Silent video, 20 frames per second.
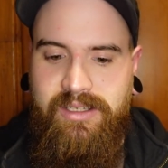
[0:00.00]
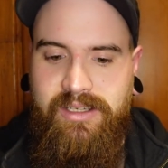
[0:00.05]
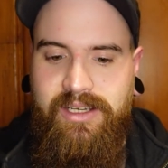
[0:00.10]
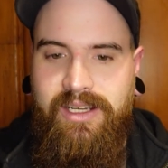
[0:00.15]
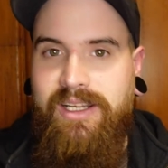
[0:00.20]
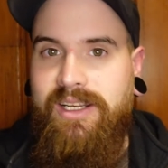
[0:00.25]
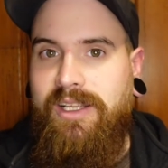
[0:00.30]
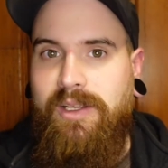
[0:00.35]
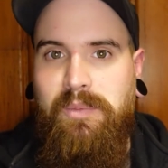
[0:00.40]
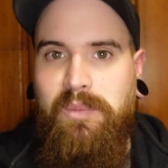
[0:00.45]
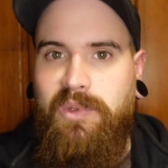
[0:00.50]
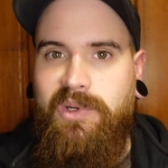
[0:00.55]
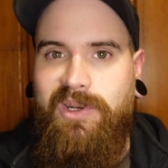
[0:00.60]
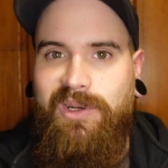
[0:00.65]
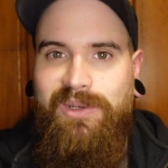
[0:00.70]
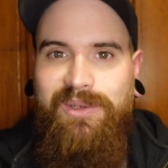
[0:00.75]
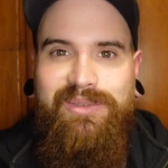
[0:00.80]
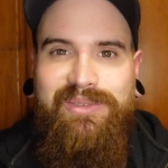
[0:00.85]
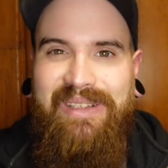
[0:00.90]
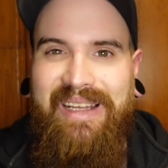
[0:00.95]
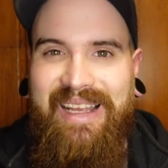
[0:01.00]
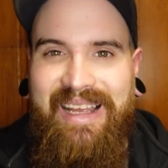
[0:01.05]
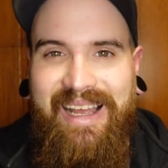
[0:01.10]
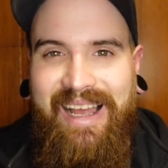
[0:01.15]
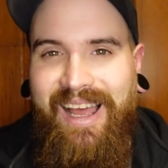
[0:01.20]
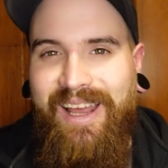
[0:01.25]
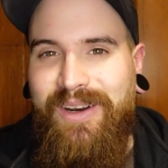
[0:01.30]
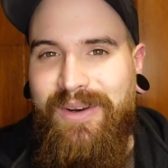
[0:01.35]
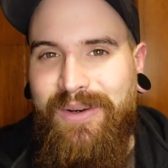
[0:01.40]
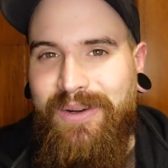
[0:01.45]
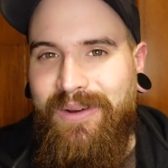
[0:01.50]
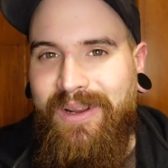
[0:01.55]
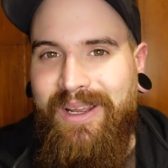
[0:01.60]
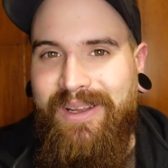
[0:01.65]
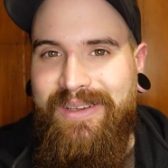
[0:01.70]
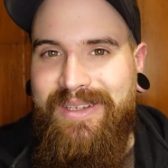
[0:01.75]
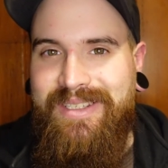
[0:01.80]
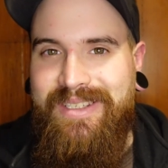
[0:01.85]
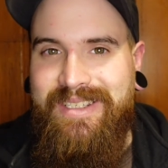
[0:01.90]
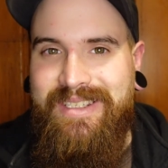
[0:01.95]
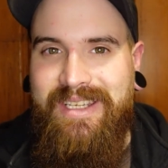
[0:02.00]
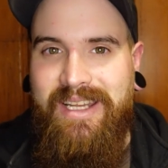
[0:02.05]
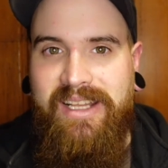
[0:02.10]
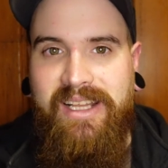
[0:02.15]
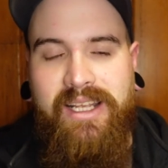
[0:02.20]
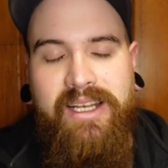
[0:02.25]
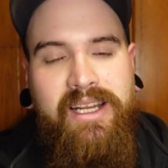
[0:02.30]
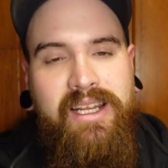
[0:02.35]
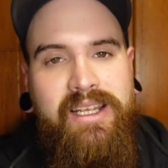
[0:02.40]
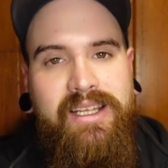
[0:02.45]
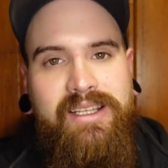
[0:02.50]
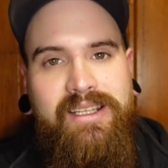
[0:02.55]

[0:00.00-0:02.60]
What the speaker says: idiot proof. I don't know how else to say that.